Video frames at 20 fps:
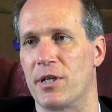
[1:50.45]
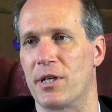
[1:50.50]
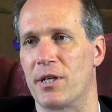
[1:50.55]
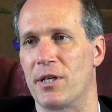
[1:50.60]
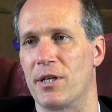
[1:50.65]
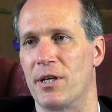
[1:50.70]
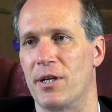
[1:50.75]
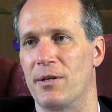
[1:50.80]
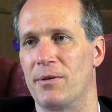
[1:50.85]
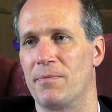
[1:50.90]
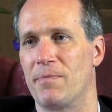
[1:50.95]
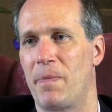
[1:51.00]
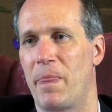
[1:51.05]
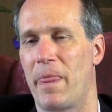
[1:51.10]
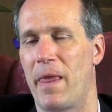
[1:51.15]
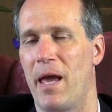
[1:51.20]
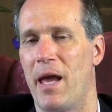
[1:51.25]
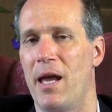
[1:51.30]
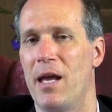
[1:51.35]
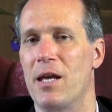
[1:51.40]
So,
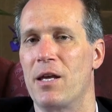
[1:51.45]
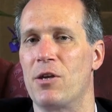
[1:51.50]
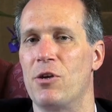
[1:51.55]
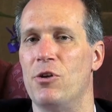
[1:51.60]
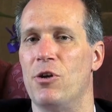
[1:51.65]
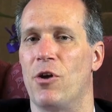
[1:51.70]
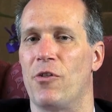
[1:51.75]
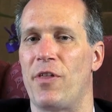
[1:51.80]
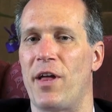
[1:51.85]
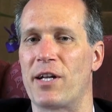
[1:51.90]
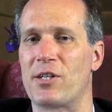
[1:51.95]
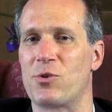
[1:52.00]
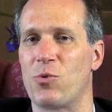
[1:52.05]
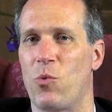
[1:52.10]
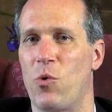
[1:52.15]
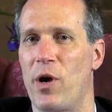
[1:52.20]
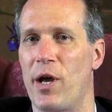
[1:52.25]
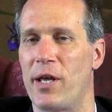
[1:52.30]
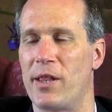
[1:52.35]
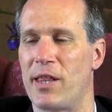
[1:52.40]
yeah. You know, that's the
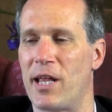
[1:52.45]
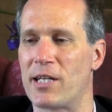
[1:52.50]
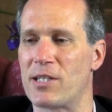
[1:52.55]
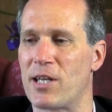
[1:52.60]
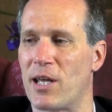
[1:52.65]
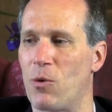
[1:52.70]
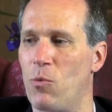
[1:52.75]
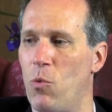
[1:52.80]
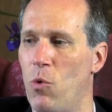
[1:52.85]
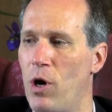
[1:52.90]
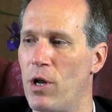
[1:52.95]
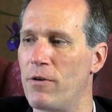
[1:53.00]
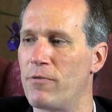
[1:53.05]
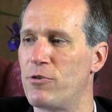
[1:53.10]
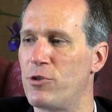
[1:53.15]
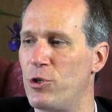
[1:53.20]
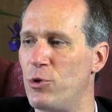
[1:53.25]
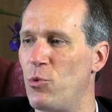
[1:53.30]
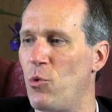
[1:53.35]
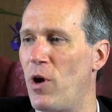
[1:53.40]
way, that's like one of
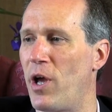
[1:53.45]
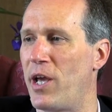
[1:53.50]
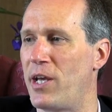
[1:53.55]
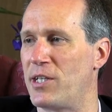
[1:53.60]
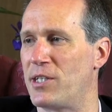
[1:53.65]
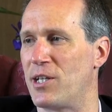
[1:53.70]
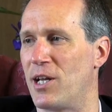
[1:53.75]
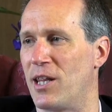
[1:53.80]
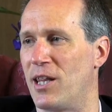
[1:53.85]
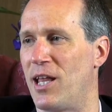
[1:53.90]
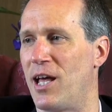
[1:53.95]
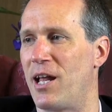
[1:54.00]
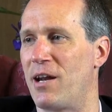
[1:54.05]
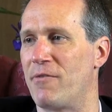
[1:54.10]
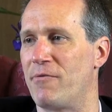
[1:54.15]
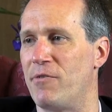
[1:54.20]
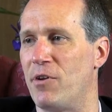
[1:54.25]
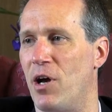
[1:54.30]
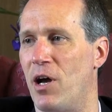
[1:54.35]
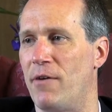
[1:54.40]
two ways that a lot
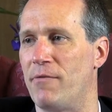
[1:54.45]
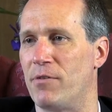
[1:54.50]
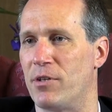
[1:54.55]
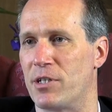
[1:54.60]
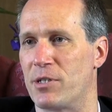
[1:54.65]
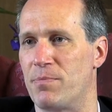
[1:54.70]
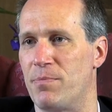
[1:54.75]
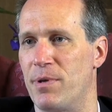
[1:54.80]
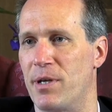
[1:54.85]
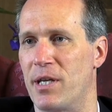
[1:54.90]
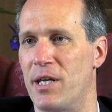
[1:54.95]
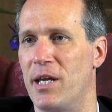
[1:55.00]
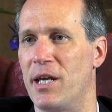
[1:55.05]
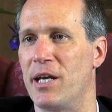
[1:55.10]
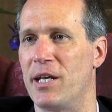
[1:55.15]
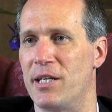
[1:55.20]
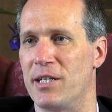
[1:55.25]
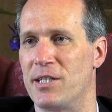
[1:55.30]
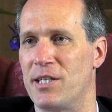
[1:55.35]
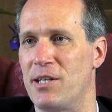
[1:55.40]
of novelists
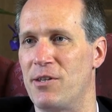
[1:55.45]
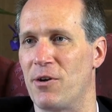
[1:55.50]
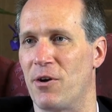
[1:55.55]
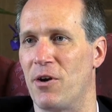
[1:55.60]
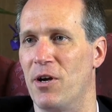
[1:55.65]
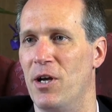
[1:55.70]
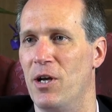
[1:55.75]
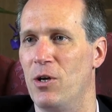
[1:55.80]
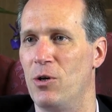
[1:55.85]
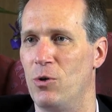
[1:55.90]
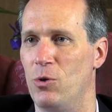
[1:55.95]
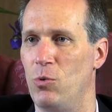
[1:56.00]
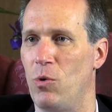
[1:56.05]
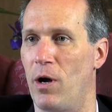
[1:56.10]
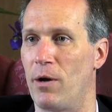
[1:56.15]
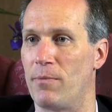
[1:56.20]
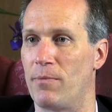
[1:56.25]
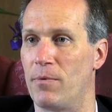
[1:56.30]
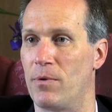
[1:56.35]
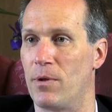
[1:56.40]
begin is either, ooh,
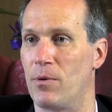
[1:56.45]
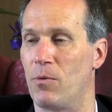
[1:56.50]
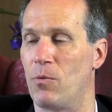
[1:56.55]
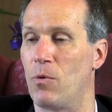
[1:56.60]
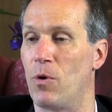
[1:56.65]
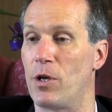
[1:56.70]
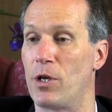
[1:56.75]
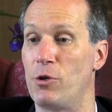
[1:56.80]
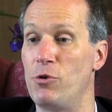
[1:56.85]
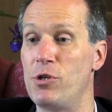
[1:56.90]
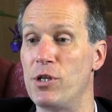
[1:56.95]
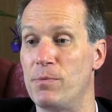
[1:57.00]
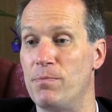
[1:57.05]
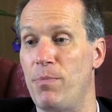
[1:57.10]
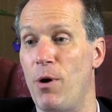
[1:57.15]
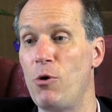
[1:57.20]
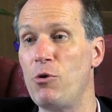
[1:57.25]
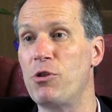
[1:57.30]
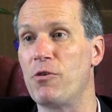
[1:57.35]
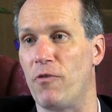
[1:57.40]
I, well, you did
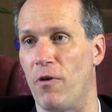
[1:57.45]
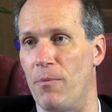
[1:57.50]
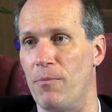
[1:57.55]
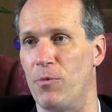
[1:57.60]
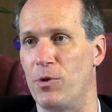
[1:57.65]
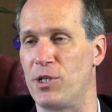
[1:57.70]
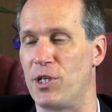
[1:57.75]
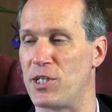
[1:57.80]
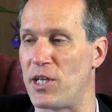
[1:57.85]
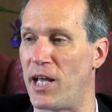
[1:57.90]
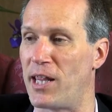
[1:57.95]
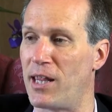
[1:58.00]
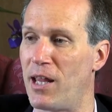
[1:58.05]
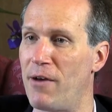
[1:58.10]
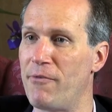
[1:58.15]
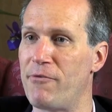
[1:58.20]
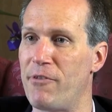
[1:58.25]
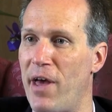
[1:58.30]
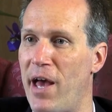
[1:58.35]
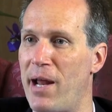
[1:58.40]
both of them, which is, I
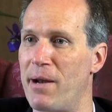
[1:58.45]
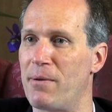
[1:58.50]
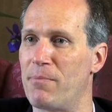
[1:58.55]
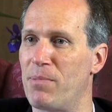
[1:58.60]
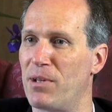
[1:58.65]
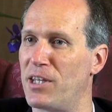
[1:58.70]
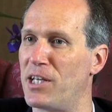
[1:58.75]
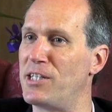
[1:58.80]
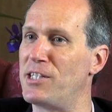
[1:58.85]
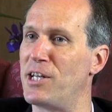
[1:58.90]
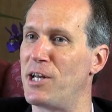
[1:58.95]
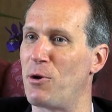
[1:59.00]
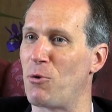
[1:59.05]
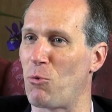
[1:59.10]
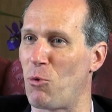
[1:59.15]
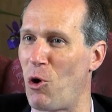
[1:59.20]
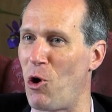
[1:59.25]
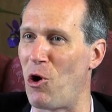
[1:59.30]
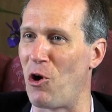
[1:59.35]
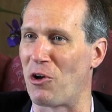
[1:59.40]
love that, but they did it
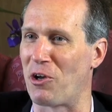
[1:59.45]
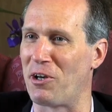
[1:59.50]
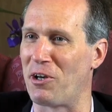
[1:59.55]
wrong.